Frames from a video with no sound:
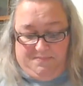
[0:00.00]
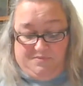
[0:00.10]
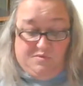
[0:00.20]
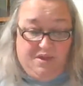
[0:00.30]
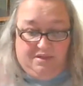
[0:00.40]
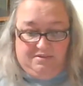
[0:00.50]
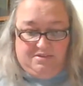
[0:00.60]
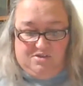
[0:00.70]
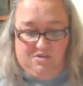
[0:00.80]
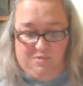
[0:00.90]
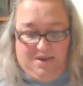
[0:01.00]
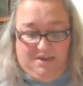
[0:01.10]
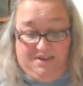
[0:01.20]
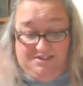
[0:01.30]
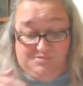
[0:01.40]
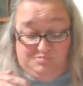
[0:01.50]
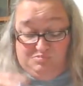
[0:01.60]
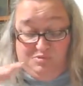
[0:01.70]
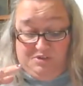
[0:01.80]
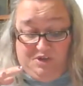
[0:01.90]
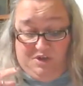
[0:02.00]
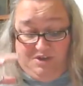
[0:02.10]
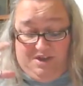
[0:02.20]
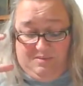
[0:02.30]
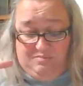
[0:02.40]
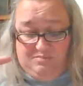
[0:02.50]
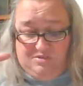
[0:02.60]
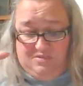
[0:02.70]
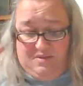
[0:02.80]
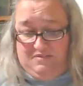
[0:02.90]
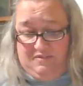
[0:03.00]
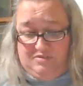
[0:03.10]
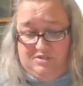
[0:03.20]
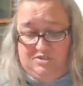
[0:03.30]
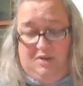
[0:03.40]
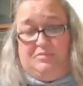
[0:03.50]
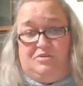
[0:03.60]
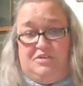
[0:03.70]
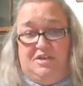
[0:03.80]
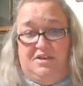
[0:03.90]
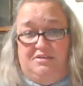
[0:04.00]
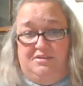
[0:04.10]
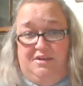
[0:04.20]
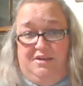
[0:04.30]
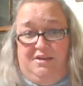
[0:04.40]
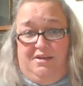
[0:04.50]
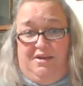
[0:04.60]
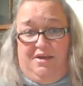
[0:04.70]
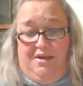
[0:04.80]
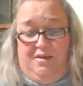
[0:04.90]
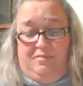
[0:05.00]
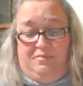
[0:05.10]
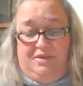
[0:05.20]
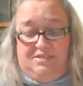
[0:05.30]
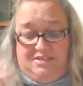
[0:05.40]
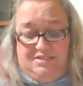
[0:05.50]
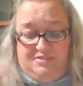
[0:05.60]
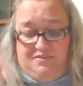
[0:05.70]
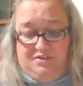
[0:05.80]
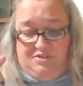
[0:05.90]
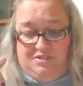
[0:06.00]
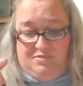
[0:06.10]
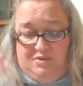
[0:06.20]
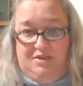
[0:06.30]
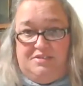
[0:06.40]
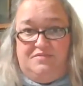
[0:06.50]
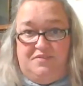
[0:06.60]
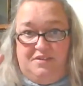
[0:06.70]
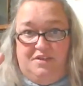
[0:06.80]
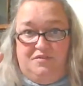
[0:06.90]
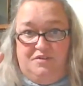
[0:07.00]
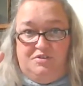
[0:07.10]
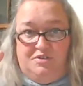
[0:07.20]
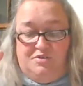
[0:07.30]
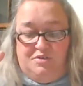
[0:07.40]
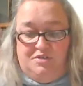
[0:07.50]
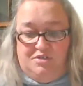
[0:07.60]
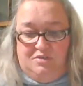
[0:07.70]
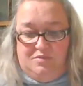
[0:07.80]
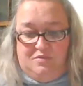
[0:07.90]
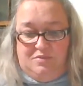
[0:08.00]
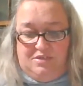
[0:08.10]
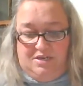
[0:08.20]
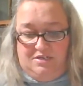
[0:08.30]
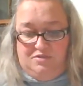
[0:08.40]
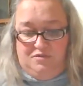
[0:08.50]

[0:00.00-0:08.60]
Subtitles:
so yeah, it's called The Reckoning. It's really good. I'm just about 5 or 6 chapters in, intending to finish this one, and it's finally going to finish the trilogy, which I've been dying to do